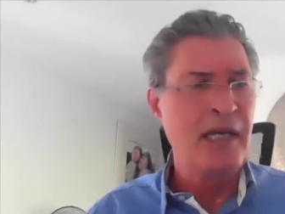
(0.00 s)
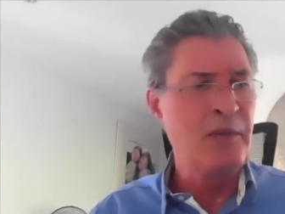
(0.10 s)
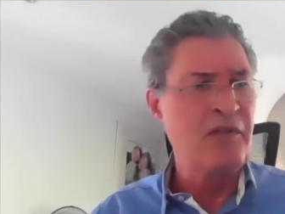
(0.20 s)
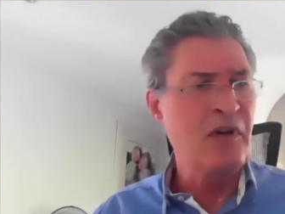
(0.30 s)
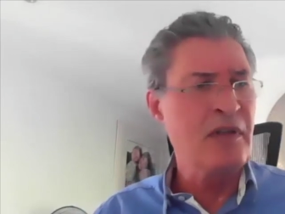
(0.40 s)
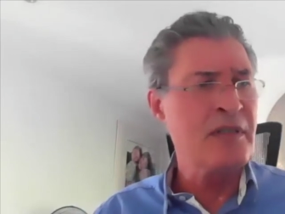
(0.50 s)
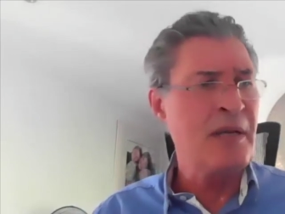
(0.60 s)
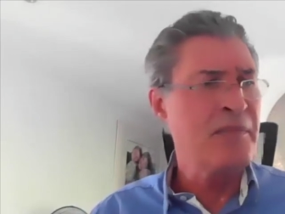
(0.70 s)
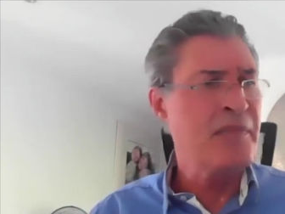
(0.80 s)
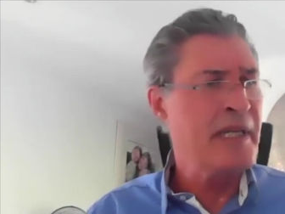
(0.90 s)
And we've got
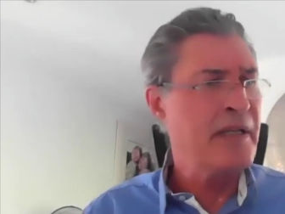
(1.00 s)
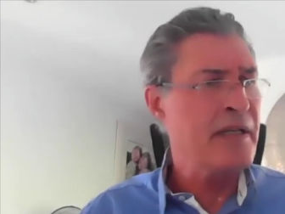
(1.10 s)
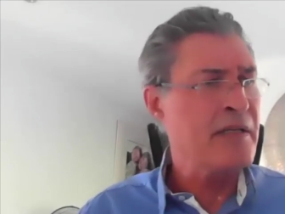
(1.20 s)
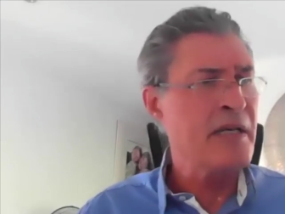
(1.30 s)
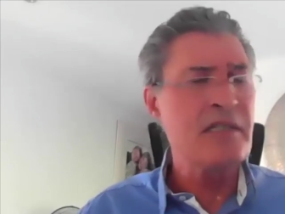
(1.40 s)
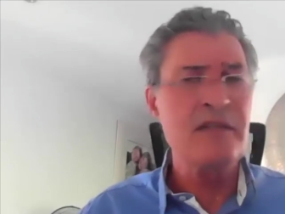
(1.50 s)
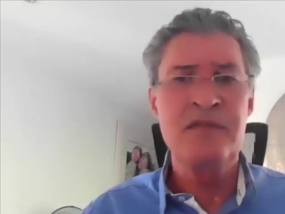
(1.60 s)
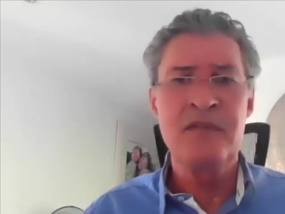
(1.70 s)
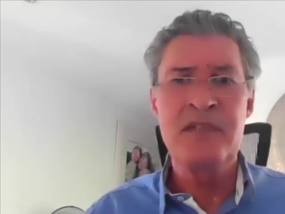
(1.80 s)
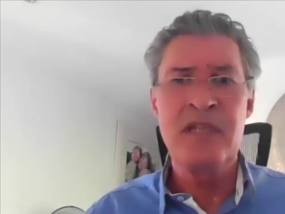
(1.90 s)
something in excess of
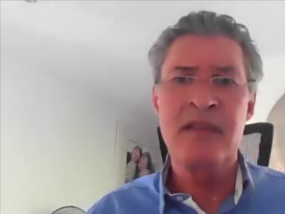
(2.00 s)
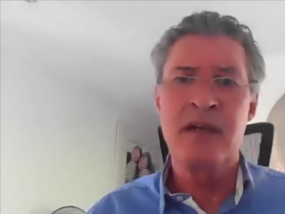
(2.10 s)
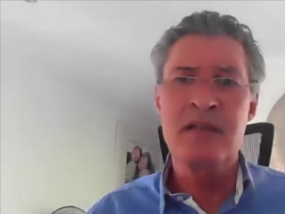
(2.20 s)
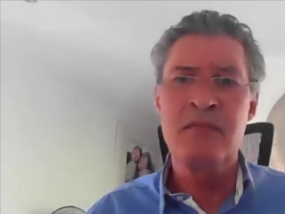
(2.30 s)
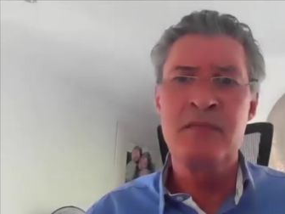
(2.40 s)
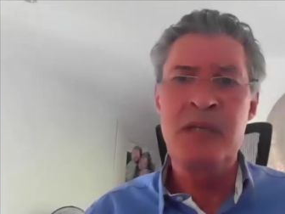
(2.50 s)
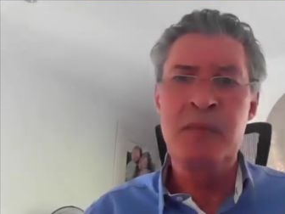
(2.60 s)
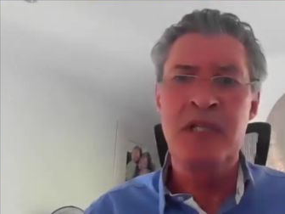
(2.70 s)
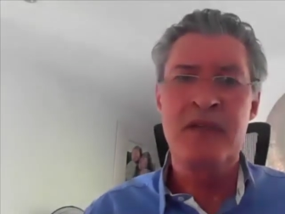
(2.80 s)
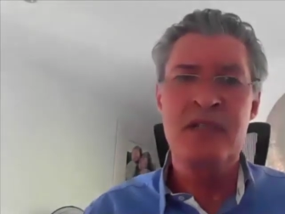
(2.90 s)
50,000
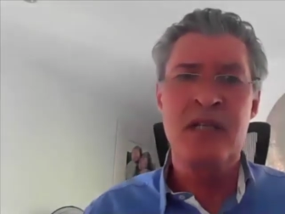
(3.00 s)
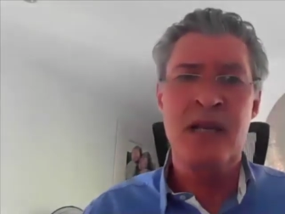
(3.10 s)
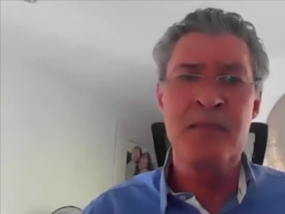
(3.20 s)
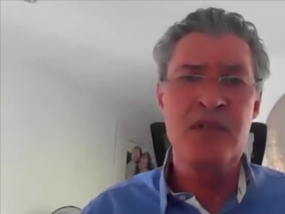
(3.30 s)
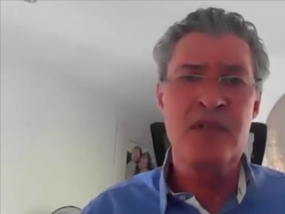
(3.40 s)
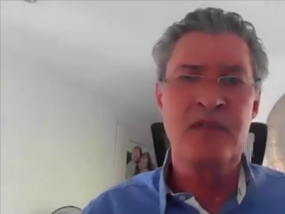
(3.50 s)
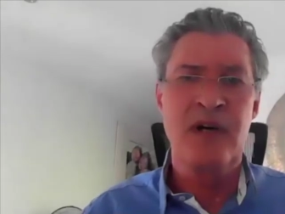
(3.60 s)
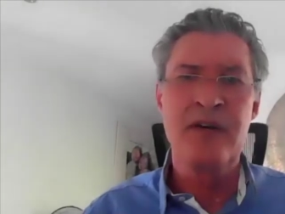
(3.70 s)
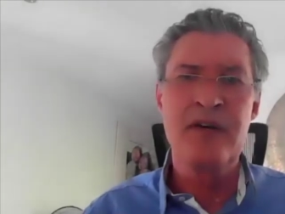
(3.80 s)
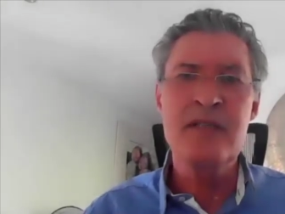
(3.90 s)
people that have succumbed to the
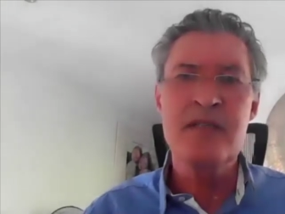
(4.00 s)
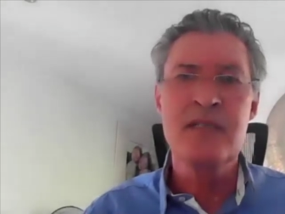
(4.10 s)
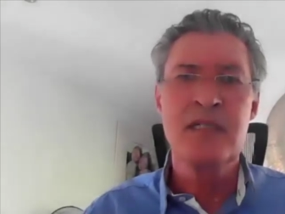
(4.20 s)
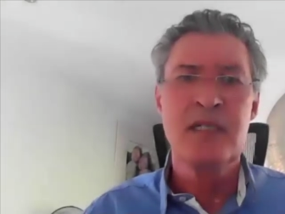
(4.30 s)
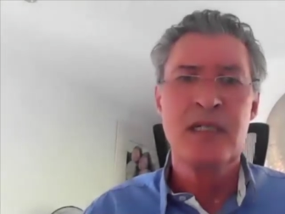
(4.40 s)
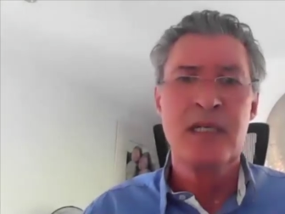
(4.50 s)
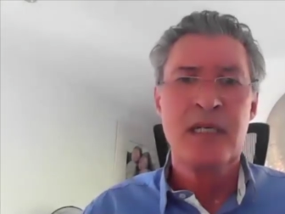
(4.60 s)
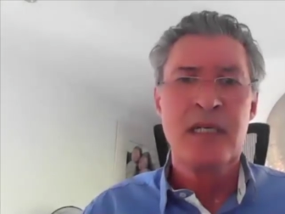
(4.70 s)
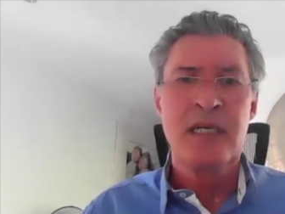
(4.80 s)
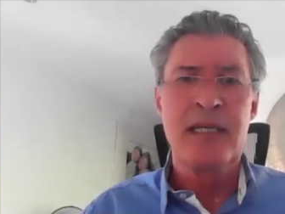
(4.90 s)
virus.
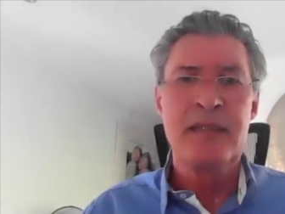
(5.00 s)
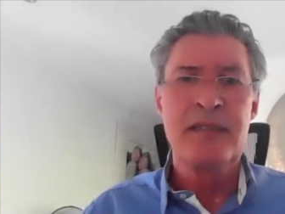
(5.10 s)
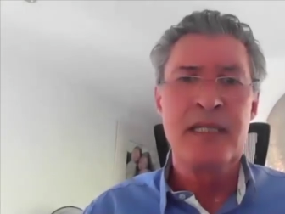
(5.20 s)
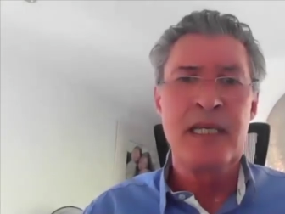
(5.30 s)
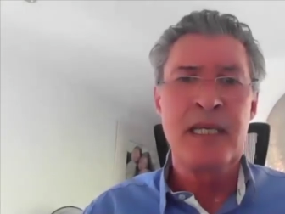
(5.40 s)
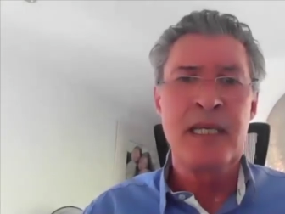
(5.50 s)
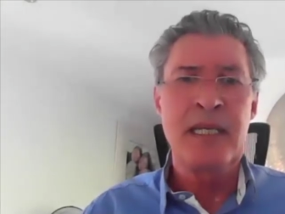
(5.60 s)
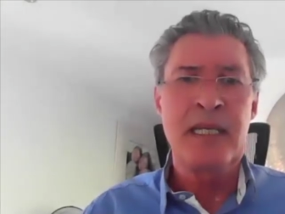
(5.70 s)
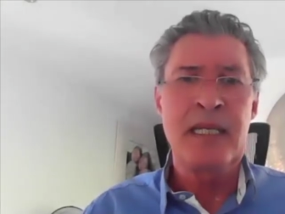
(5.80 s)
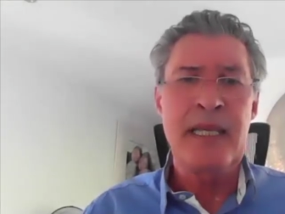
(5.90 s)
And the
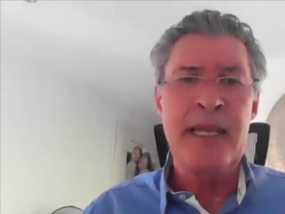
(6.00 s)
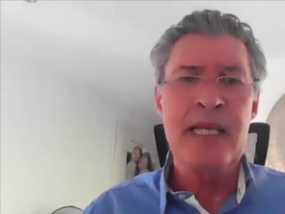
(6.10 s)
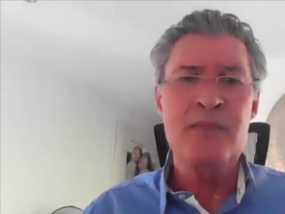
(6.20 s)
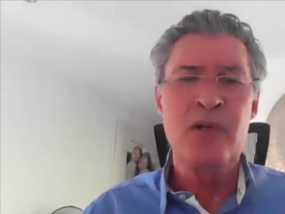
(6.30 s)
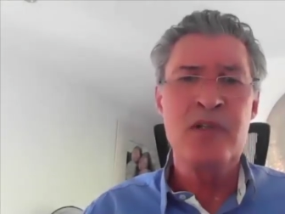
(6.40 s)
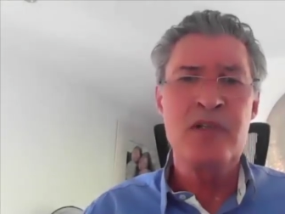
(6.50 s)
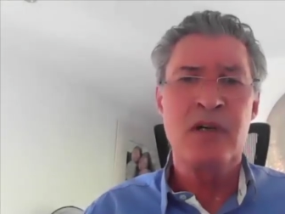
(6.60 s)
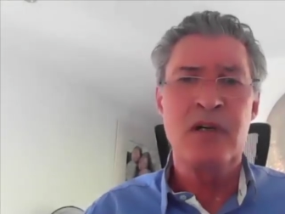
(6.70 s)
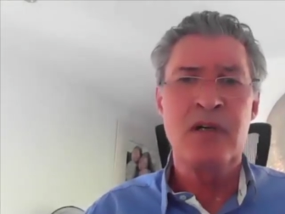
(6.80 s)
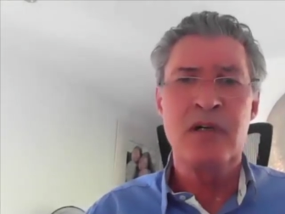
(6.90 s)
experts
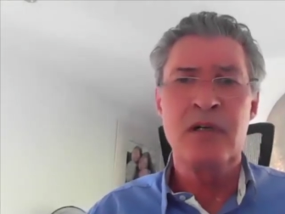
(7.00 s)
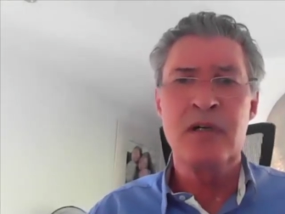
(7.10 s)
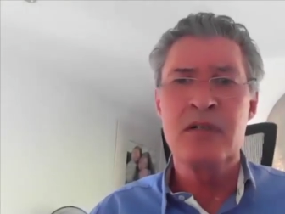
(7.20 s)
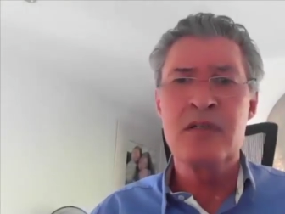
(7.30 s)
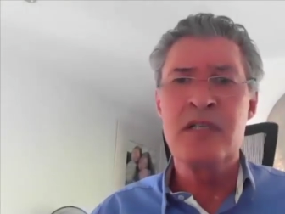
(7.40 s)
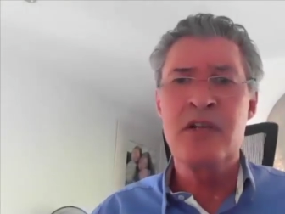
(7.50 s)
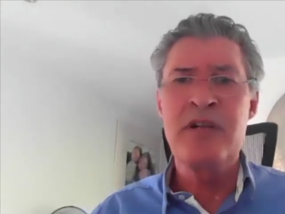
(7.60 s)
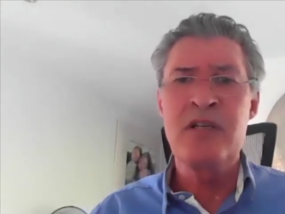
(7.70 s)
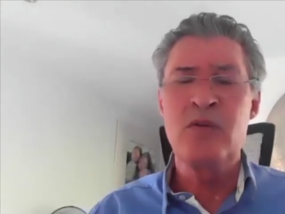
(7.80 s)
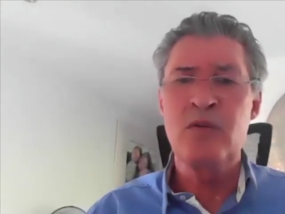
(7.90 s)
are
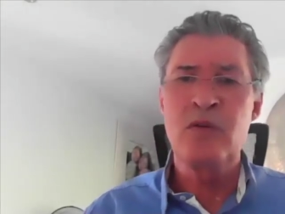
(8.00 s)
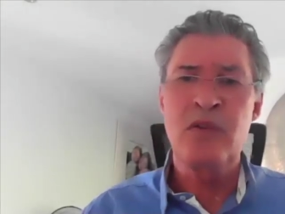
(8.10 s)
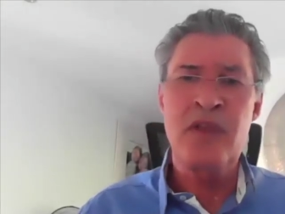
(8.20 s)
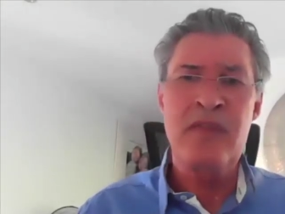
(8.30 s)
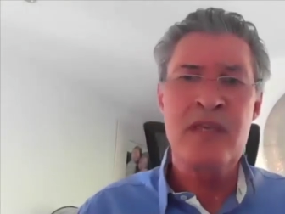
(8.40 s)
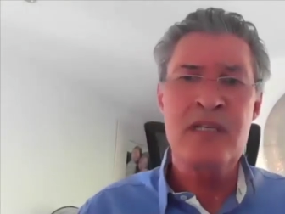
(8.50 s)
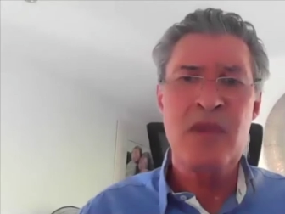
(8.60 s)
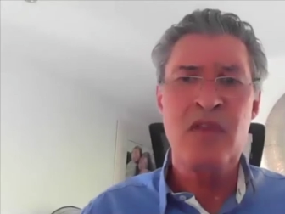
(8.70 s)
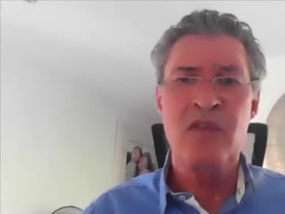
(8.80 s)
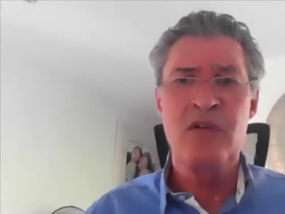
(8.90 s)
considering or think there's going to
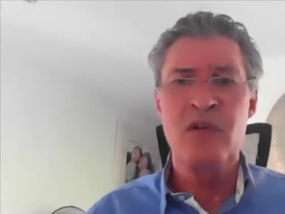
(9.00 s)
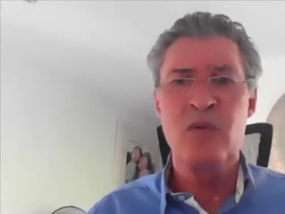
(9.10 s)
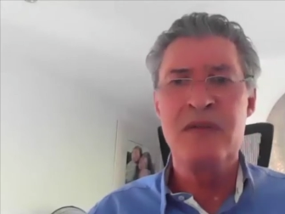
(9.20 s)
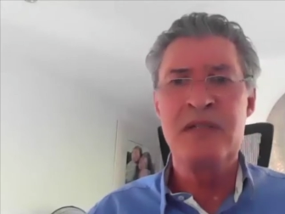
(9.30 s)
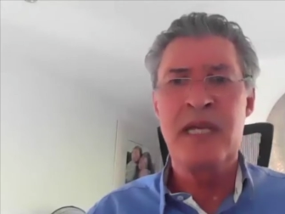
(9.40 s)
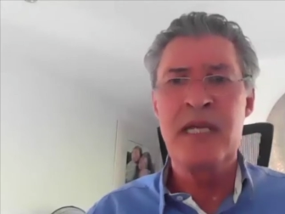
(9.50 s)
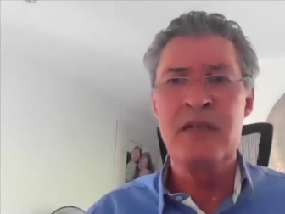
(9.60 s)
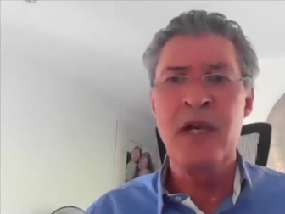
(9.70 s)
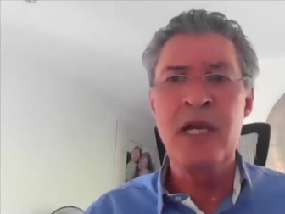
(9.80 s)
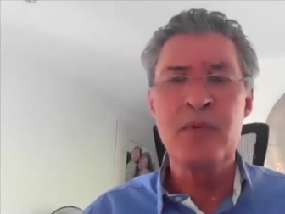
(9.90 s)
be a third wave at the end of
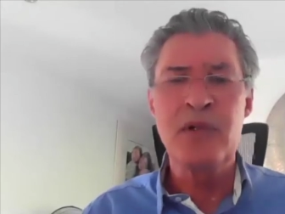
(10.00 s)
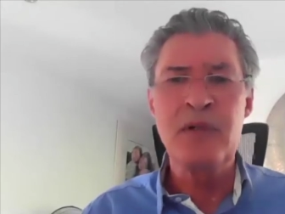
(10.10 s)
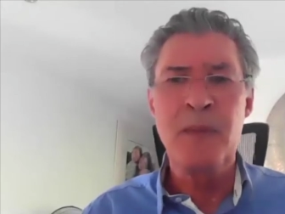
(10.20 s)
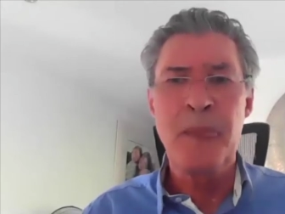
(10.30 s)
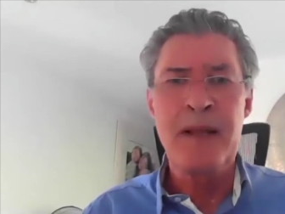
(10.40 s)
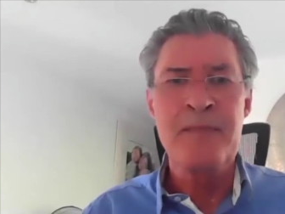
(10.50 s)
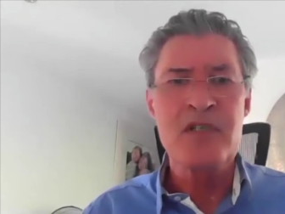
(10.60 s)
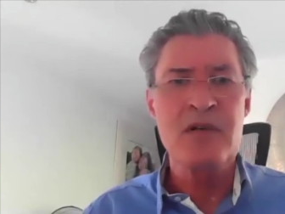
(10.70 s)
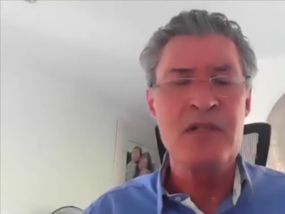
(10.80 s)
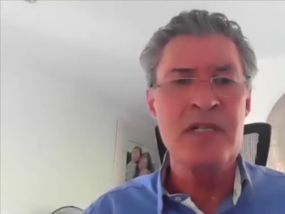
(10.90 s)
April.
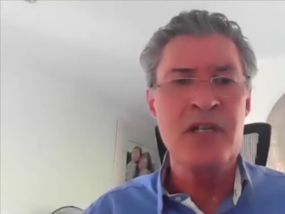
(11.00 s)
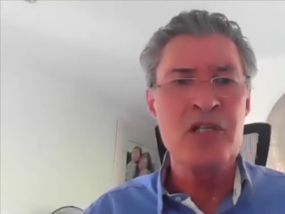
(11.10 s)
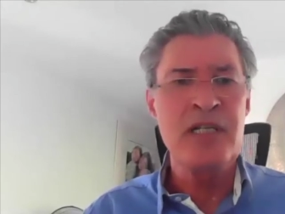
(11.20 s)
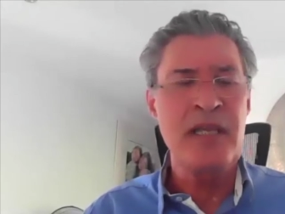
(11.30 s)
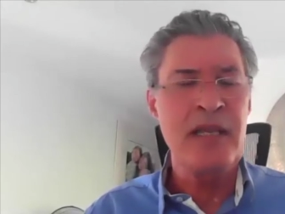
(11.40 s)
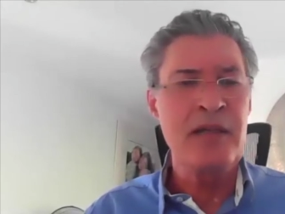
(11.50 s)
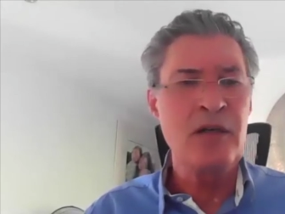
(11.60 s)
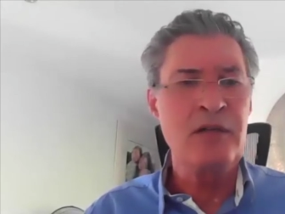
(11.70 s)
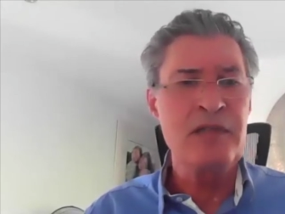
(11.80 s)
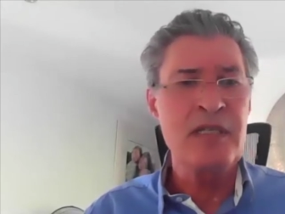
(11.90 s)
So essentially at the end
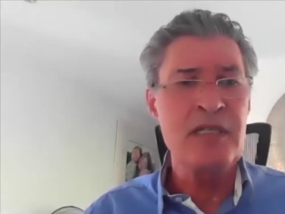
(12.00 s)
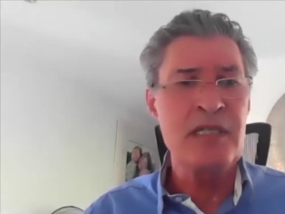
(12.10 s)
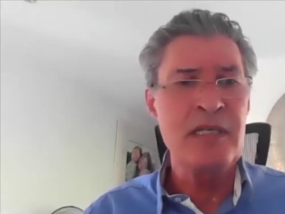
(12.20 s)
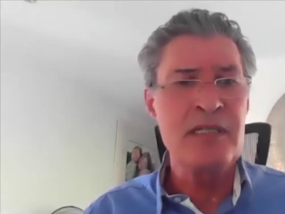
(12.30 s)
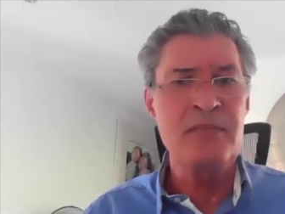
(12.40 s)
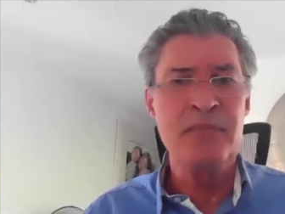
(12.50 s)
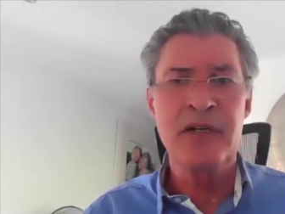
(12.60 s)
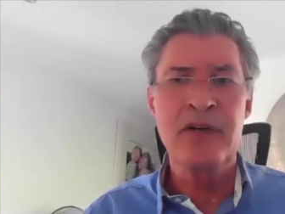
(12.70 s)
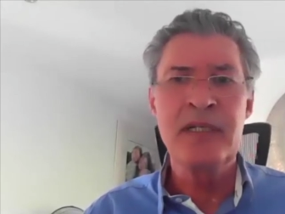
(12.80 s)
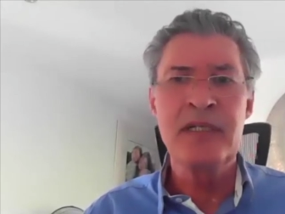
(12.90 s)
of this Easter
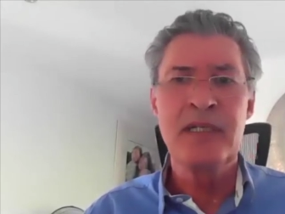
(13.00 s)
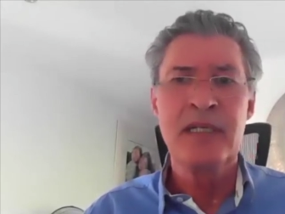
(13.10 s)
period.